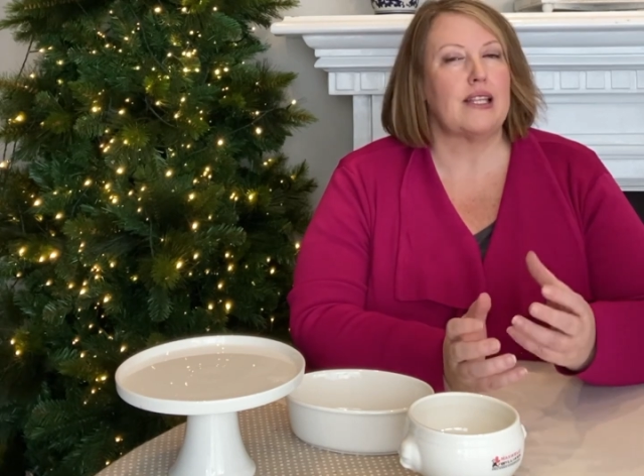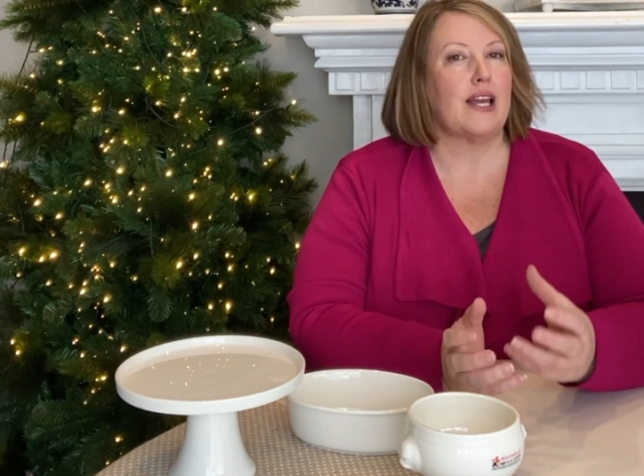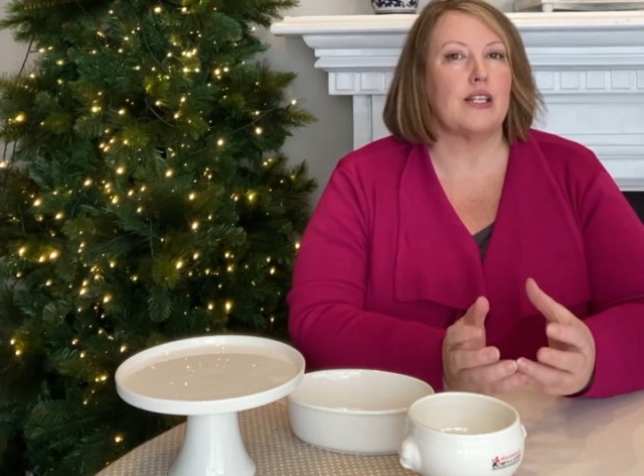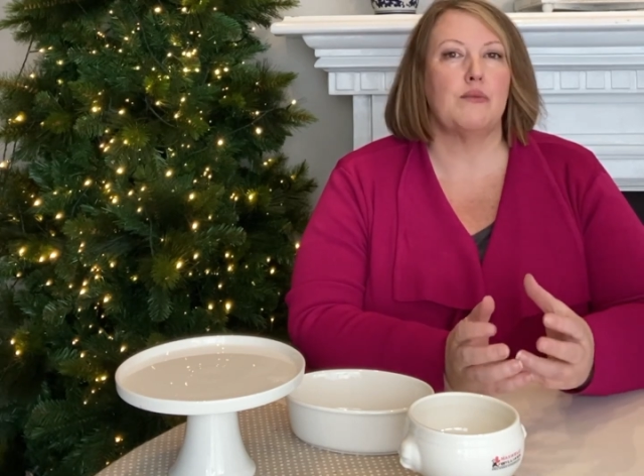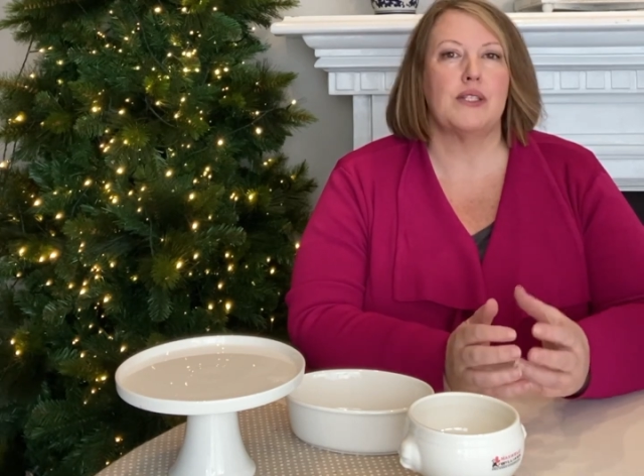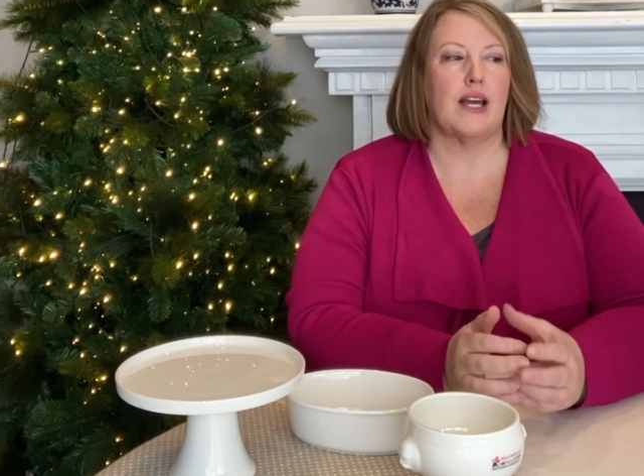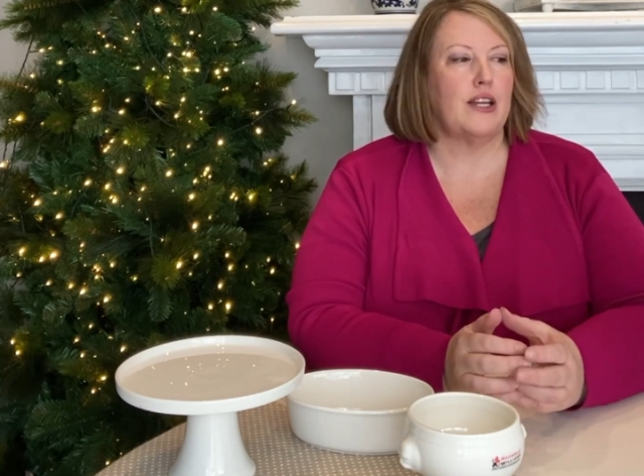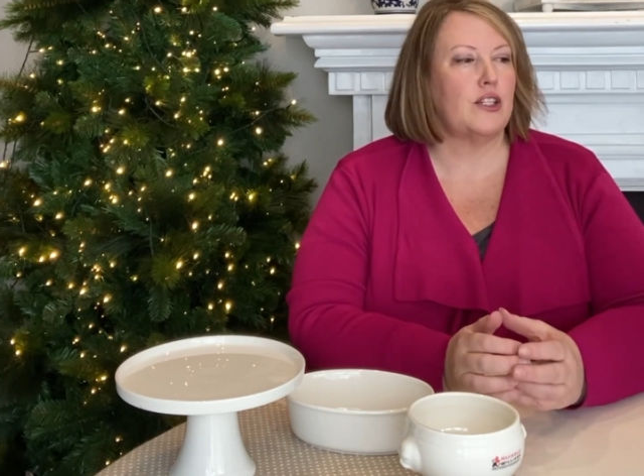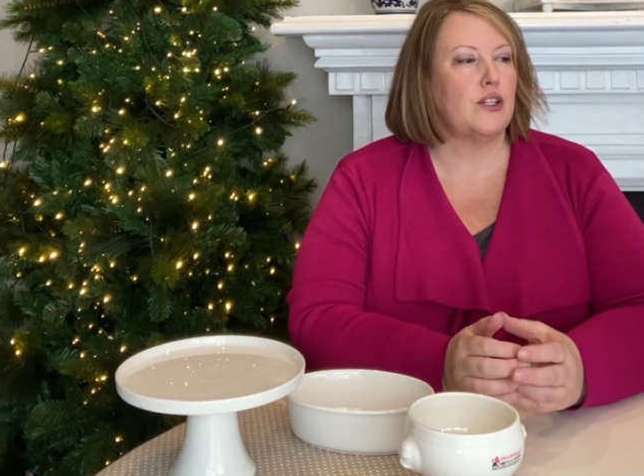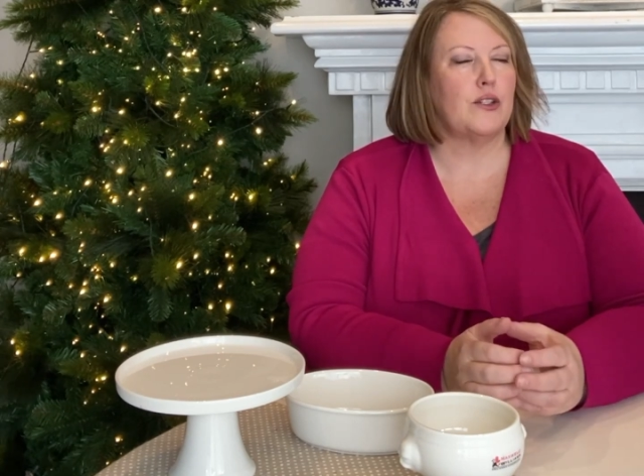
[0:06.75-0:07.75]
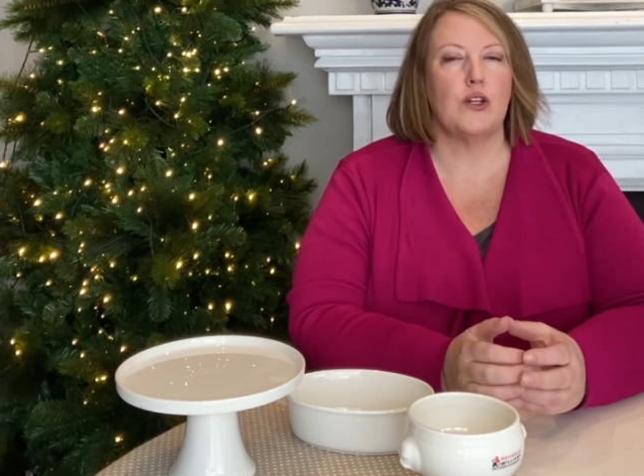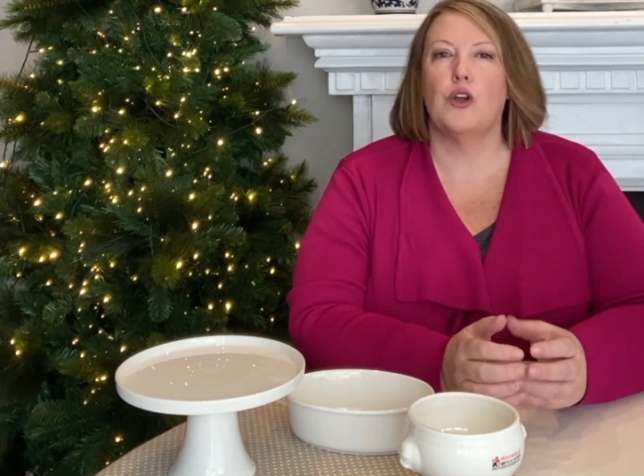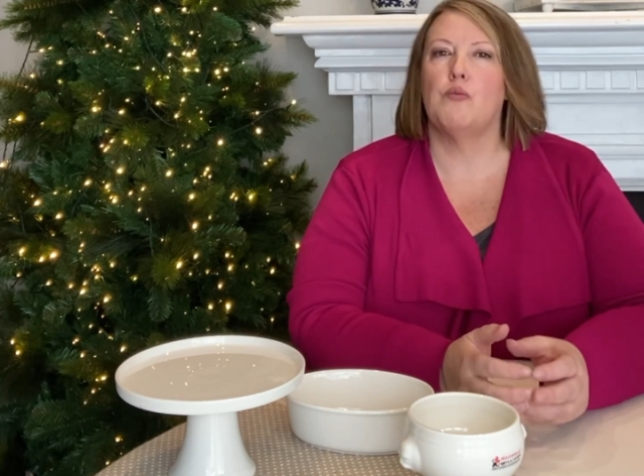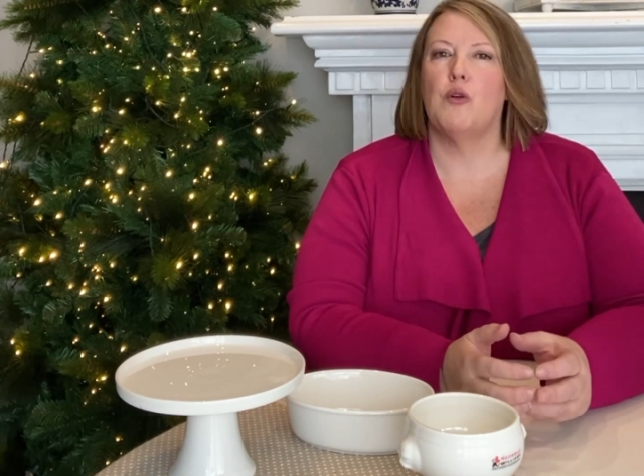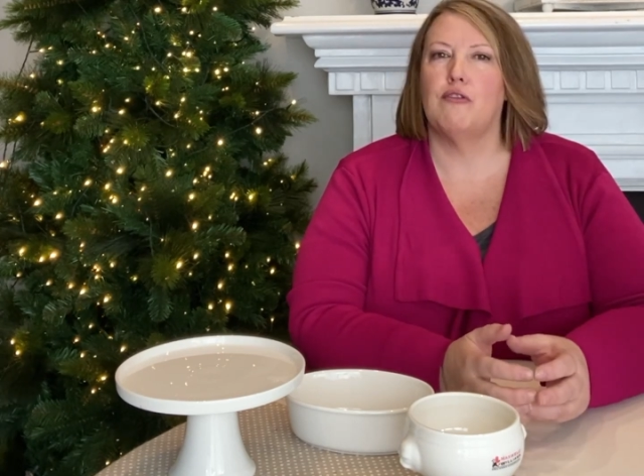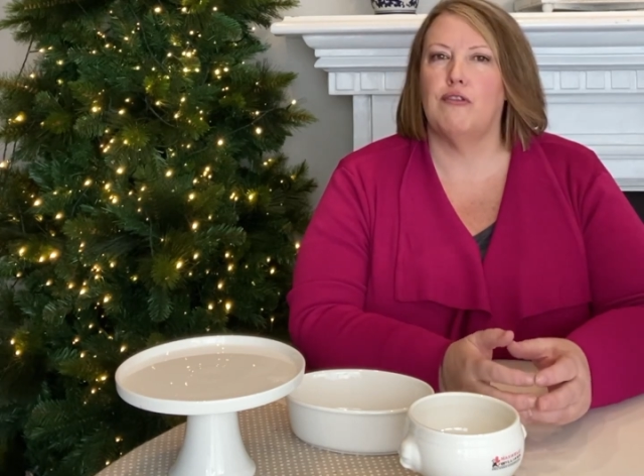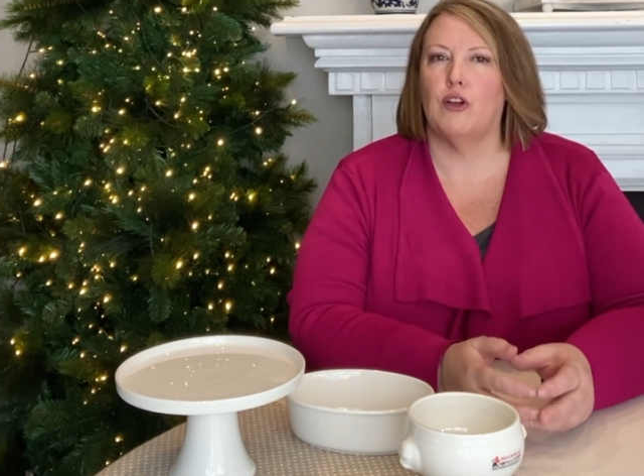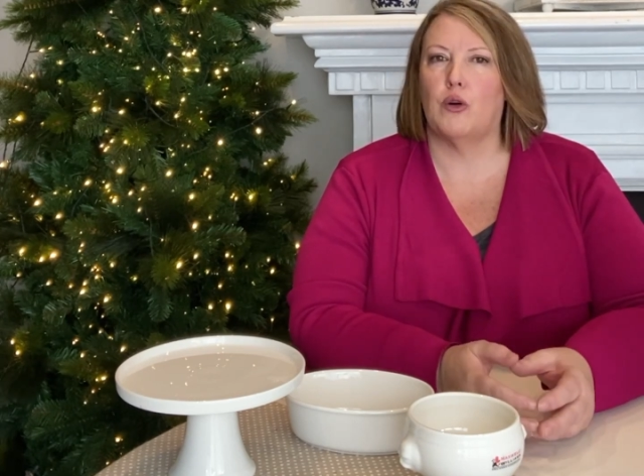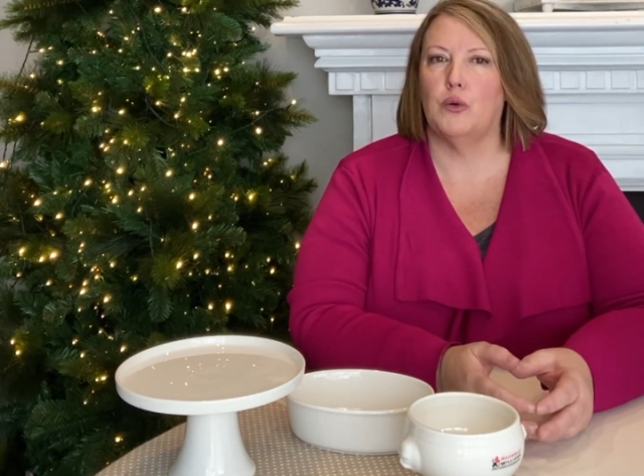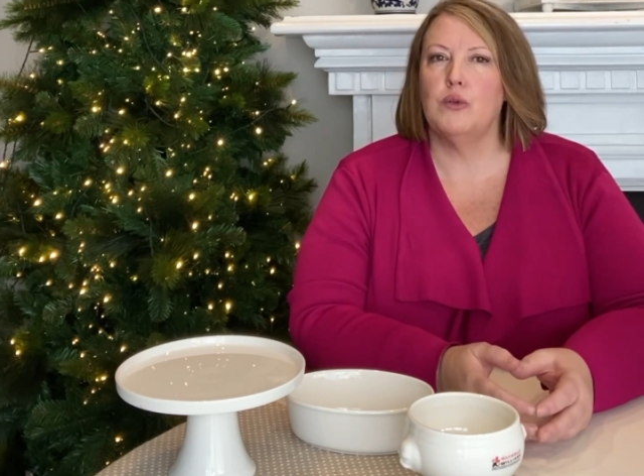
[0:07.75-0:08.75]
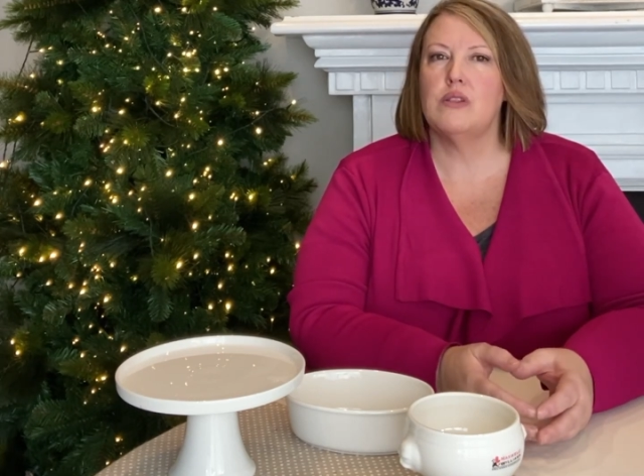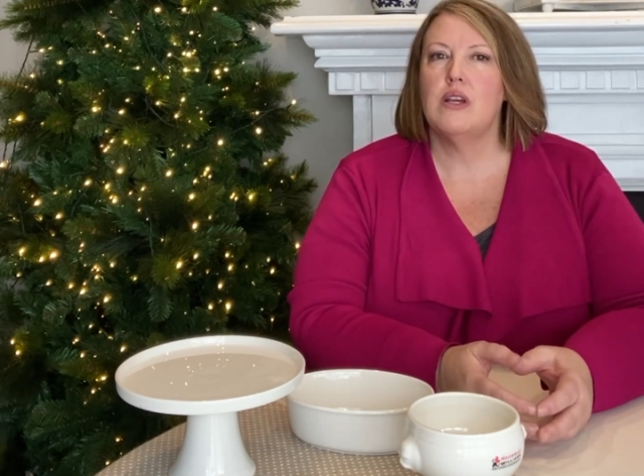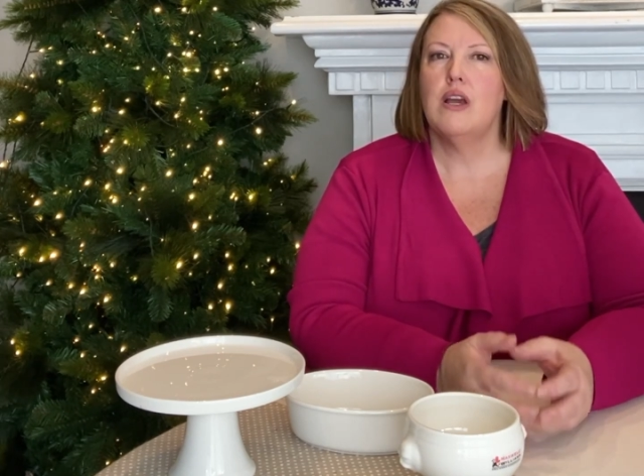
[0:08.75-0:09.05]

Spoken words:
as I'm starting to use a lot more florals